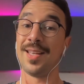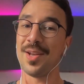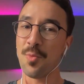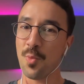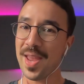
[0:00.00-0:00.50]

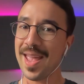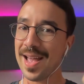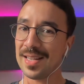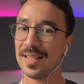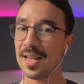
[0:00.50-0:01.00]
we
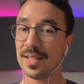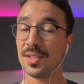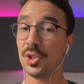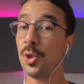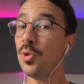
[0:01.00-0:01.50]
had
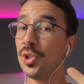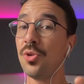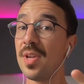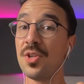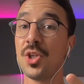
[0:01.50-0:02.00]
2
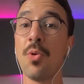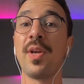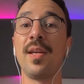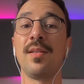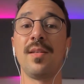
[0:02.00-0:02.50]
student
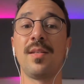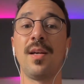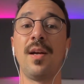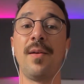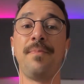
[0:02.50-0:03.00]
showcases.
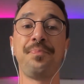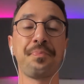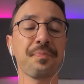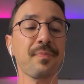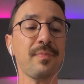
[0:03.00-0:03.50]

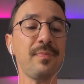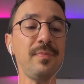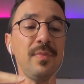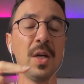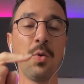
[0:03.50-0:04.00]

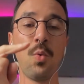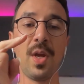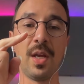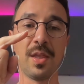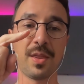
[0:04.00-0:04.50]

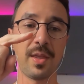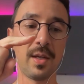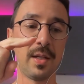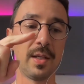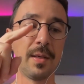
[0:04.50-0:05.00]
with
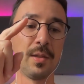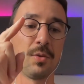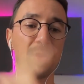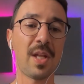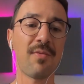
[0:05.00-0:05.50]

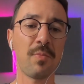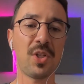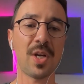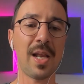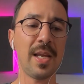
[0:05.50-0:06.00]
Gustavo
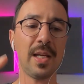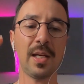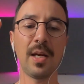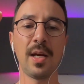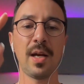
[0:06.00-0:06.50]
Michalik,
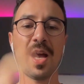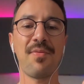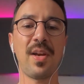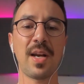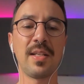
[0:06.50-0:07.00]

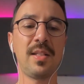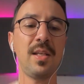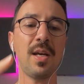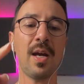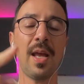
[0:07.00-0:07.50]
Javier
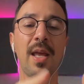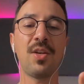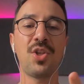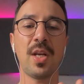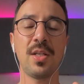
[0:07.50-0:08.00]
Garcia, and
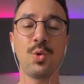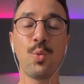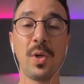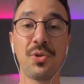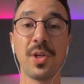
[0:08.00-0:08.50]
Janice
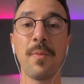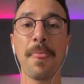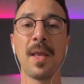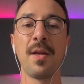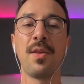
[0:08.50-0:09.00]
Wilson.
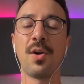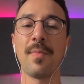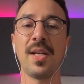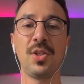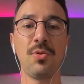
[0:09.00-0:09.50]
They are my
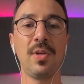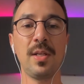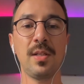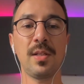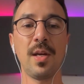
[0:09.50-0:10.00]

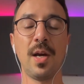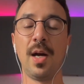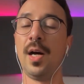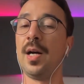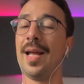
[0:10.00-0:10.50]
students,
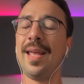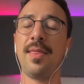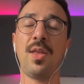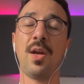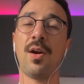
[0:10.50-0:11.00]
and
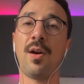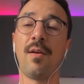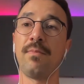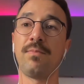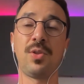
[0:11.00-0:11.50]
they are
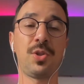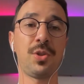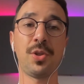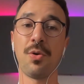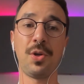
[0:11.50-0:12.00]

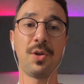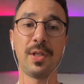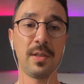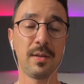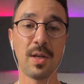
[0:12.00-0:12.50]
so good.
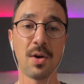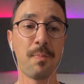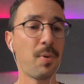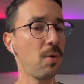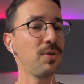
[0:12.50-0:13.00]
They are
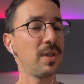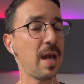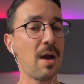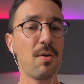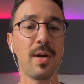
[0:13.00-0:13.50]
pros
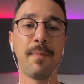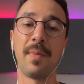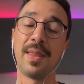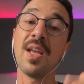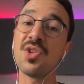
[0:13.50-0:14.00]
now, but
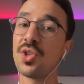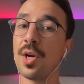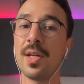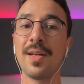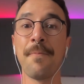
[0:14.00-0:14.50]
they
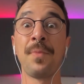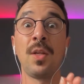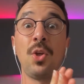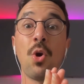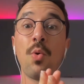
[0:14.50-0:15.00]
started
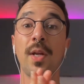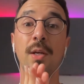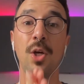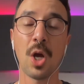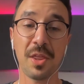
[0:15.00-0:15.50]

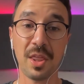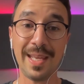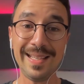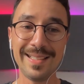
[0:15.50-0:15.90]
knowing nothing,